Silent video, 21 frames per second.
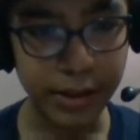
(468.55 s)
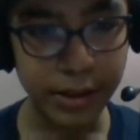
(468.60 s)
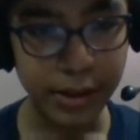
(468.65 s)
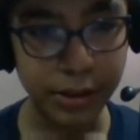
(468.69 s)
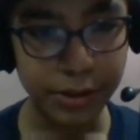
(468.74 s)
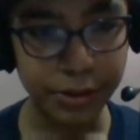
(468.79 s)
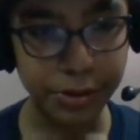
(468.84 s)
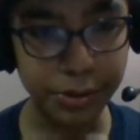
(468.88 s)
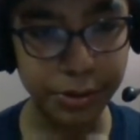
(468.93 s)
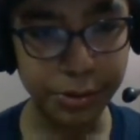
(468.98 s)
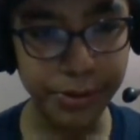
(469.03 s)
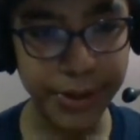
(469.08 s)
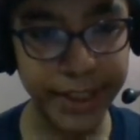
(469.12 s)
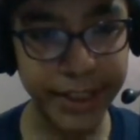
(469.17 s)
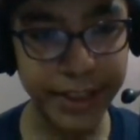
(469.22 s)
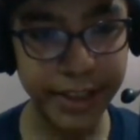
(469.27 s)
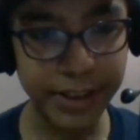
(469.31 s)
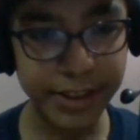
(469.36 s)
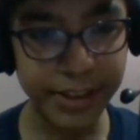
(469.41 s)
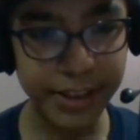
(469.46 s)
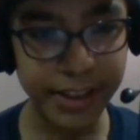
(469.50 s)
So queen
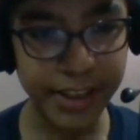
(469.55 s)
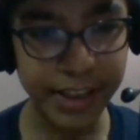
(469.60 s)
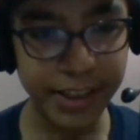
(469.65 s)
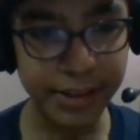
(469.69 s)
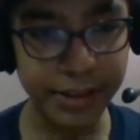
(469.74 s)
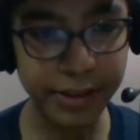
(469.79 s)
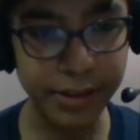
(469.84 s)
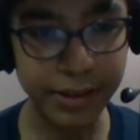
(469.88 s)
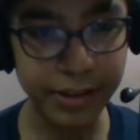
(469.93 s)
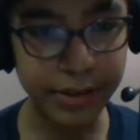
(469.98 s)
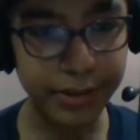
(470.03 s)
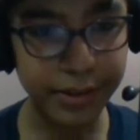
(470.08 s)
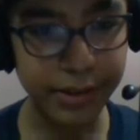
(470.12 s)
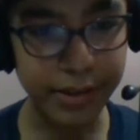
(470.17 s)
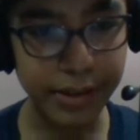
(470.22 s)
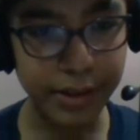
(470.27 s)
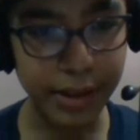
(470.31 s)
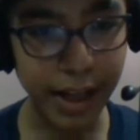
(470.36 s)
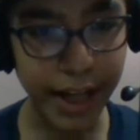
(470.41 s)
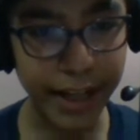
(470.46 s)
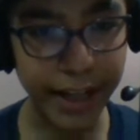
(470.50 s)
g6,
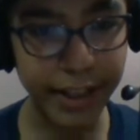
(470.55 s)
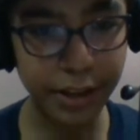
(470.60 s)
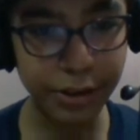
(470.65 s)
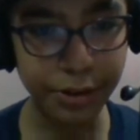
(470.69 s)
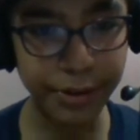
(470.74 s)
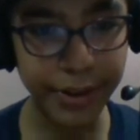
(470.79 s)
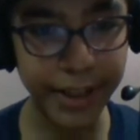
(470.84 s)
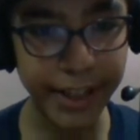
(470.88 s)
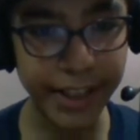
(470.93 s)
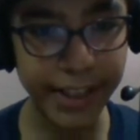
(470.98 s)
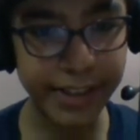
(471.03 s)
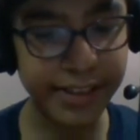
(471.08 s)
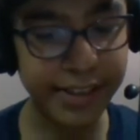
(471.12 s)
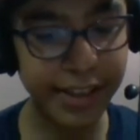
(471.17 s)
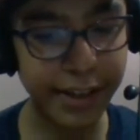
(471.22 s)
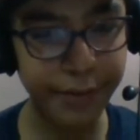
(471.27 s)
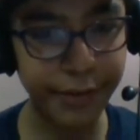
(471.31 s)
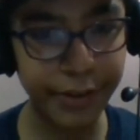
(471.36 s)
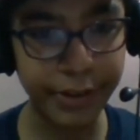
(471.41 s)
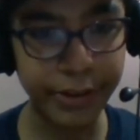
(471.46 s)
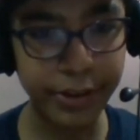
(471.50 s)
I can go king
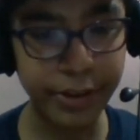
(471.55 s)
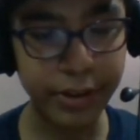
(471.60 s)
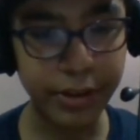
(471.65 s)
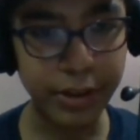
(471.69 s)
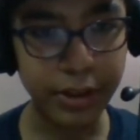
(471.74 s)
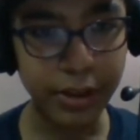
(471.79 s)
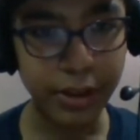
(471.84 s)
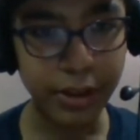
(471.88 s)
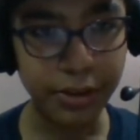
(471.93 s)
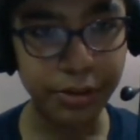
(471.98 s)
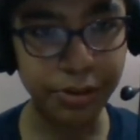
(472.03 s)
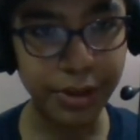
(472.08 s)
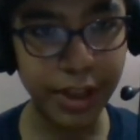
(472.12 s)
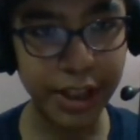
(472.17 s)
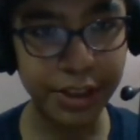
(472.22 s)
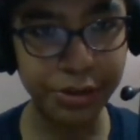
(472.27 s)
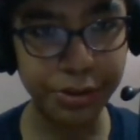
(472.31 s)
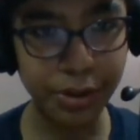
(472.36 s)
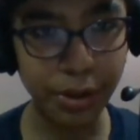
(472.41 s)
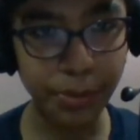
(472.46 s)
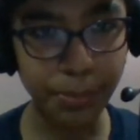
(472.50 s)
e7. So
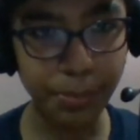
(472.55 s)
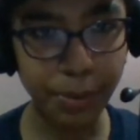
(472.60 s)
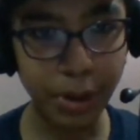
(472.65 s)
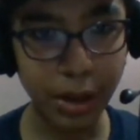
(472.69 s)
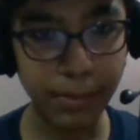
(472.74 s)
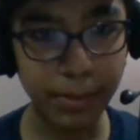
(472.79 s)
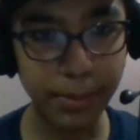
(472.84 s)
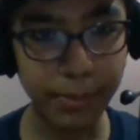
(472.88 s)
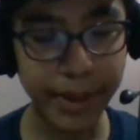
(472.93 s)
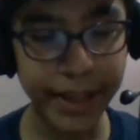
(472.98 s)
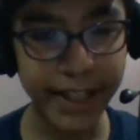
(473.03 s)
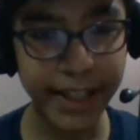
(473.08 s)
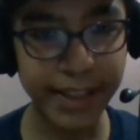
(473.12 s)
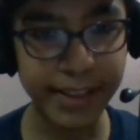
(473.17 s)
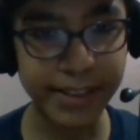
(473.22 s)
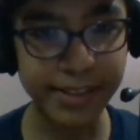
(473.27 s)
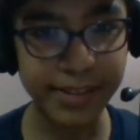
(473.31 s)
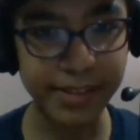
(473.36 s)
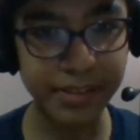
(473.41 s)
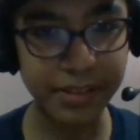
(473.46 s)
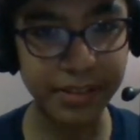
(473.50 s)
that's not a problem, I guess.